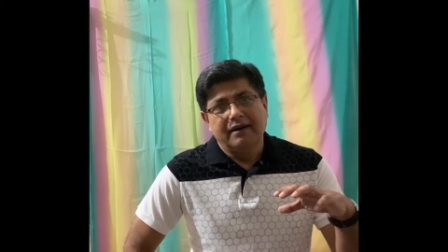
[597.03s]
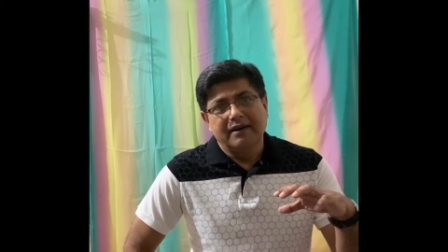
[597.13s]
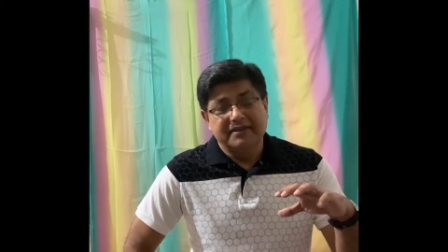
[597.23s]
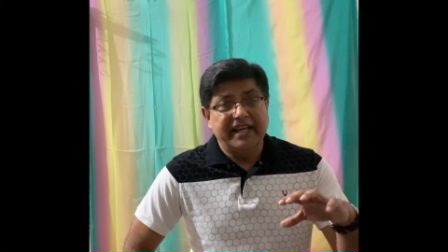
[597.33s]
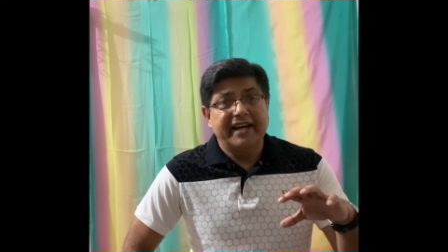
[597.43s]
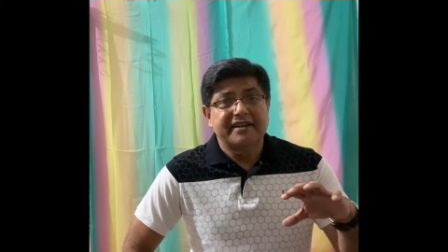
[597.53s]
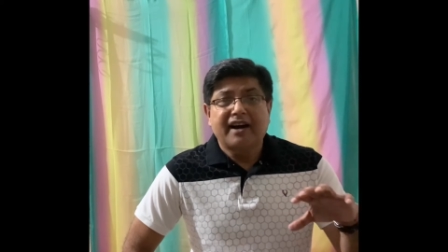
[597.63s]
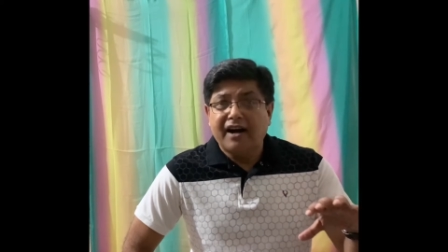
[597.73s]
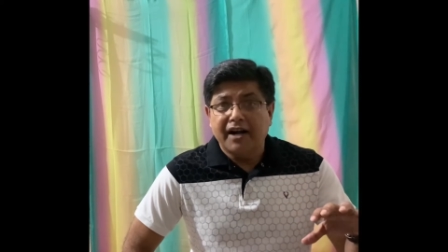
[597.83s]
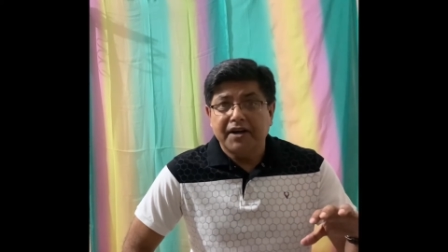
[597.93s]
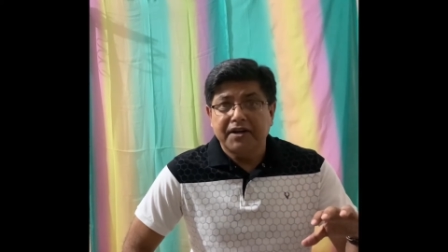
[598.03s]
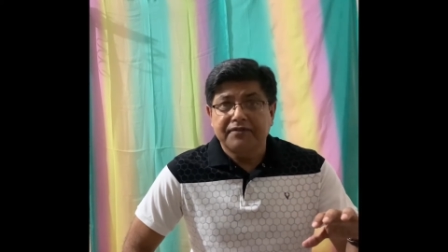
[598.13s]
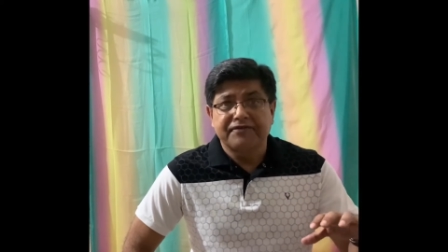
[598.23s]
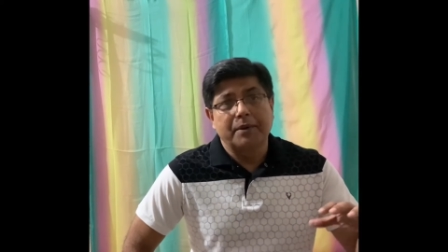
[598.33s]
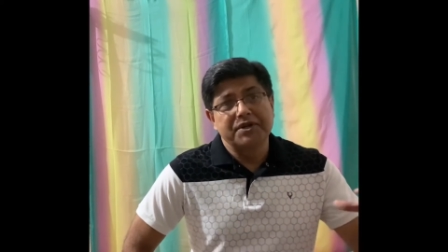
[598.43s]
They had hired it
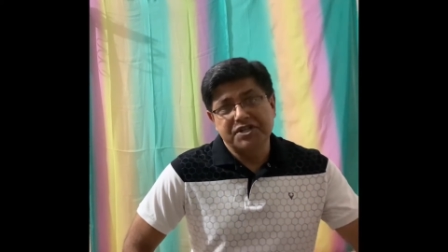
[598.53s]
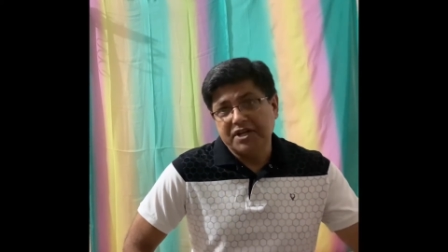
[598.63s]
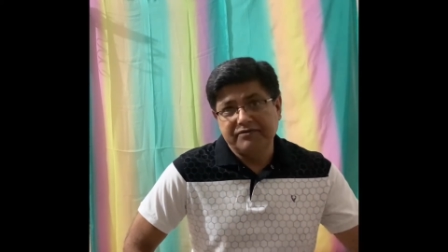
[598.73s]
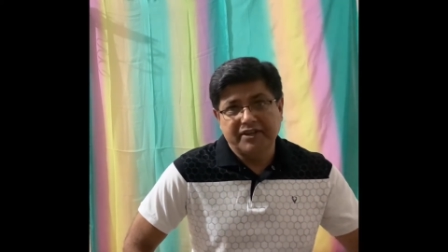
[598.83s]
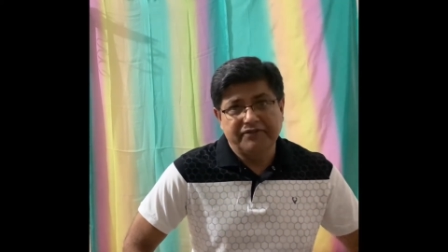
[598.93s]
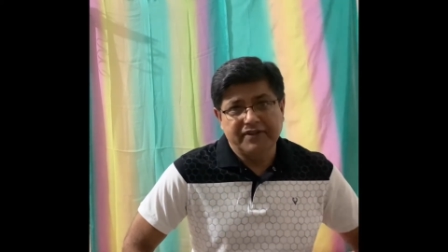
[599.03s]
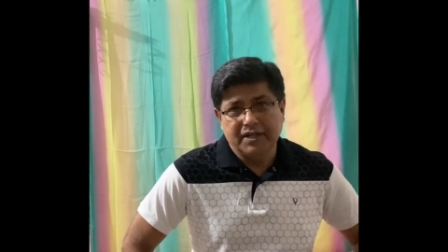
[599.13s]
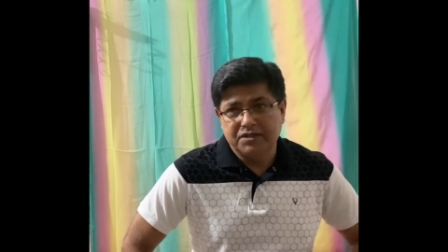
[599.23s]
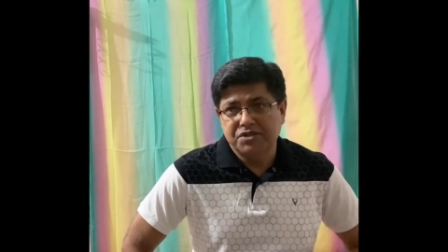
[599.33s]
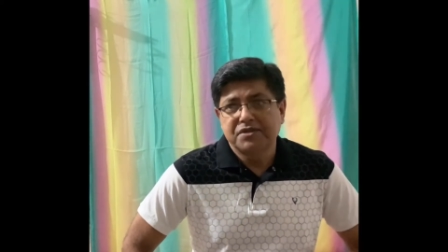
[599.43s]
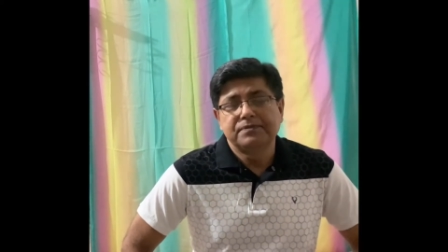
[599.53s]
from a nearby village.